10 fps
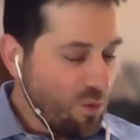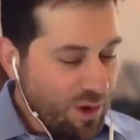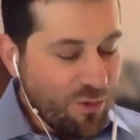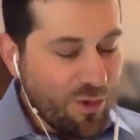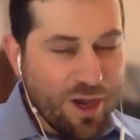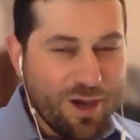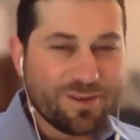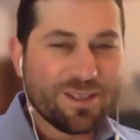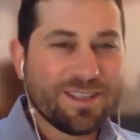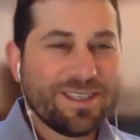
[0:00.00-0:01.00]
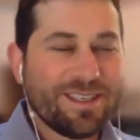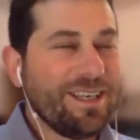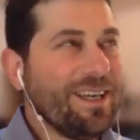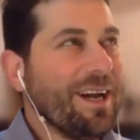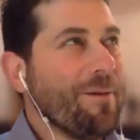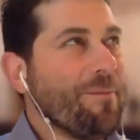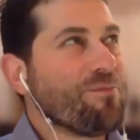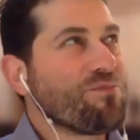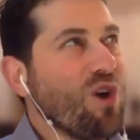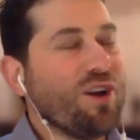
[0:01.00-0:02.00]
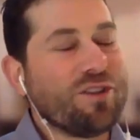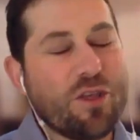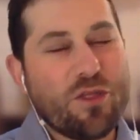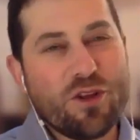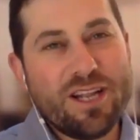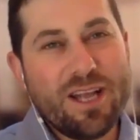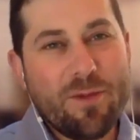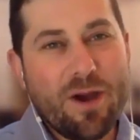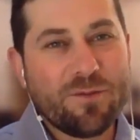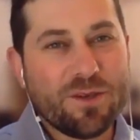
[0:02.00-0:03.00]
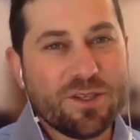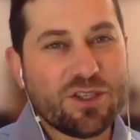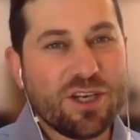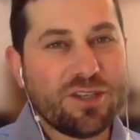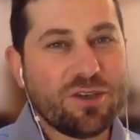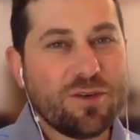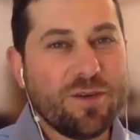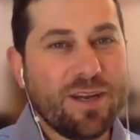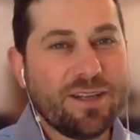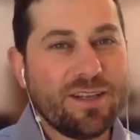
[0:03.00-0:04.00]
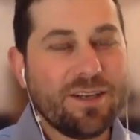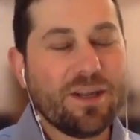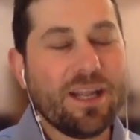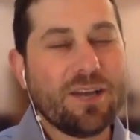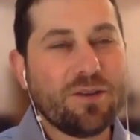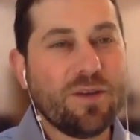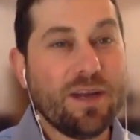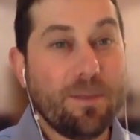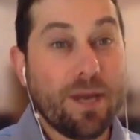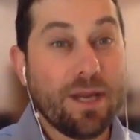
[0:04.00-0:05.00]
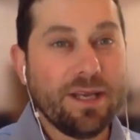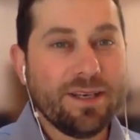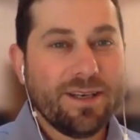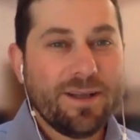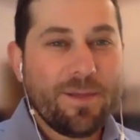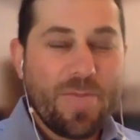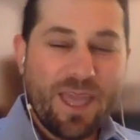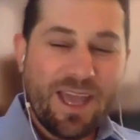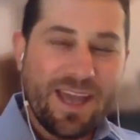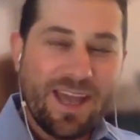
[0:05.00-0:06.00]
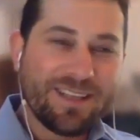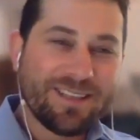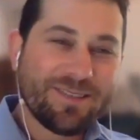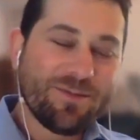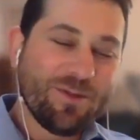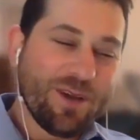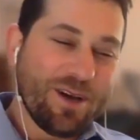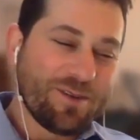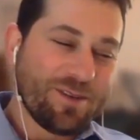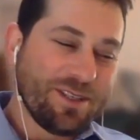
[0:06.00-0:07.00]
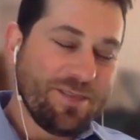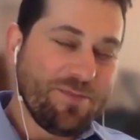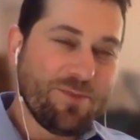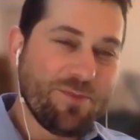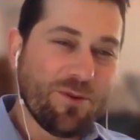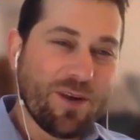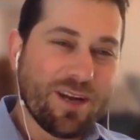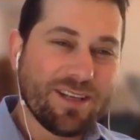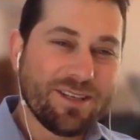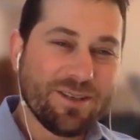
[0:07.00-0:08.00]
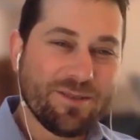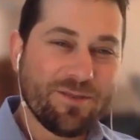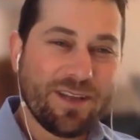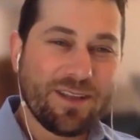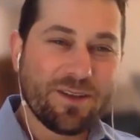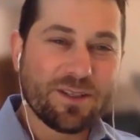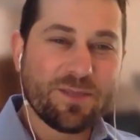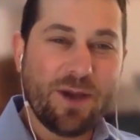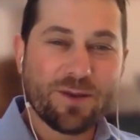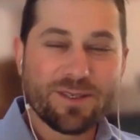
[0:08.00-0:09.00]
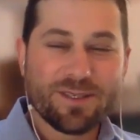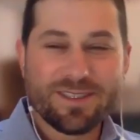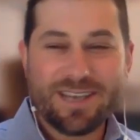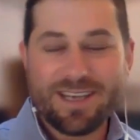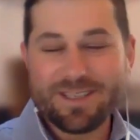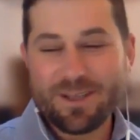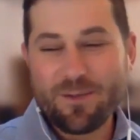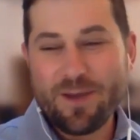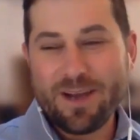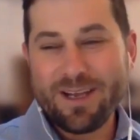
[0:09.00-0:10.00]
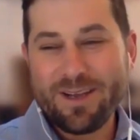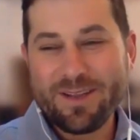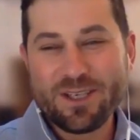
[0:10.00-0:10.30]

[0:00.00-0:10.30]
We often see on the 30-day mindfulness challenge, you're allowed to invite a buddy. And we often see people wanting to invite their spouse as their buddy on the